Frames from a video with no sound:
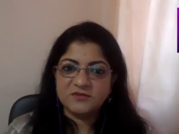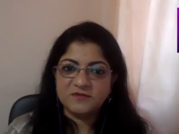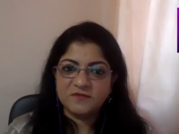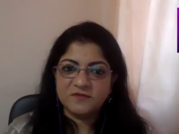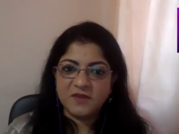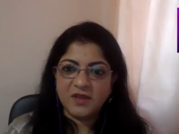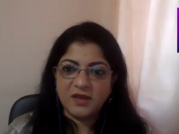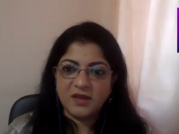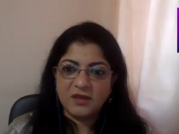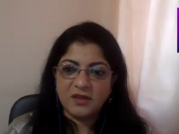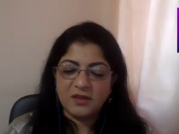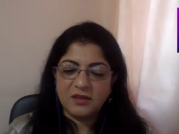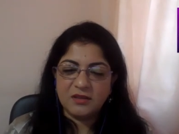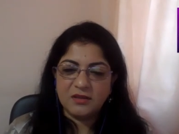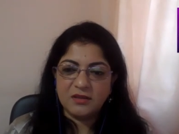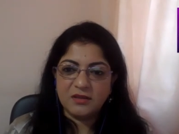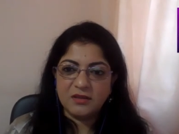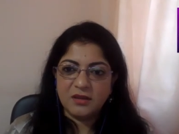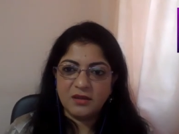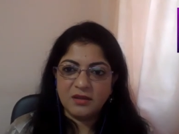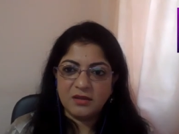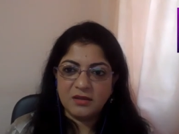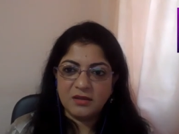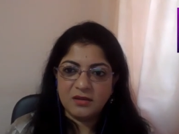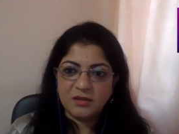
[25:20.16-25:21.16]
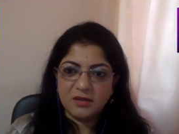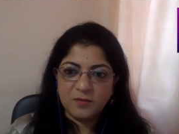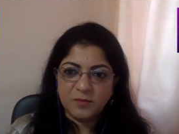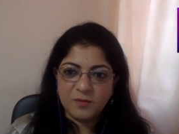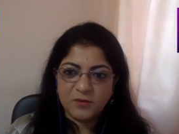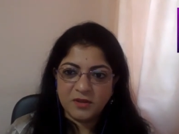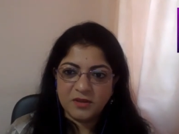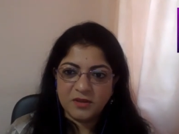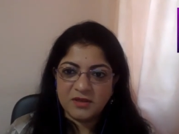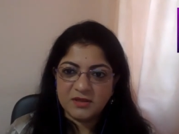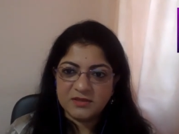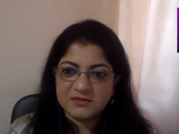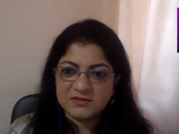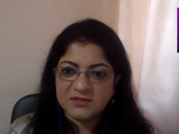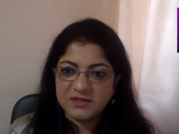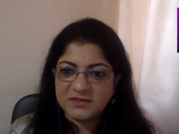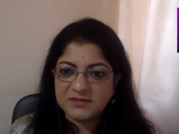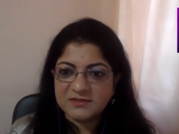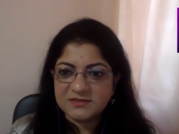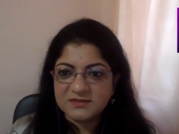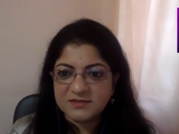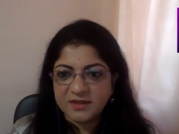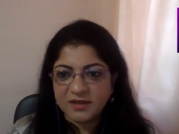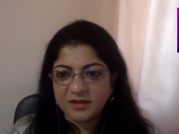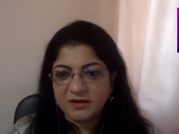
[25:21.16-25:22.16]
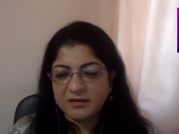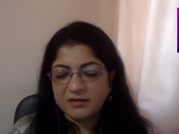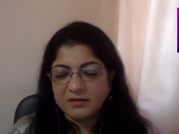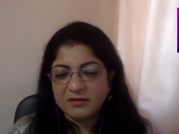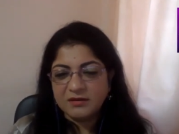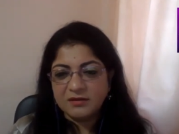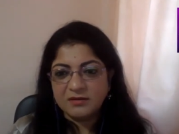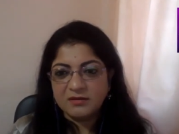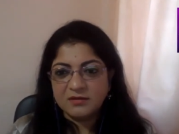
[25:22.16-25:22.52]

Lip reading: of getting a product test done?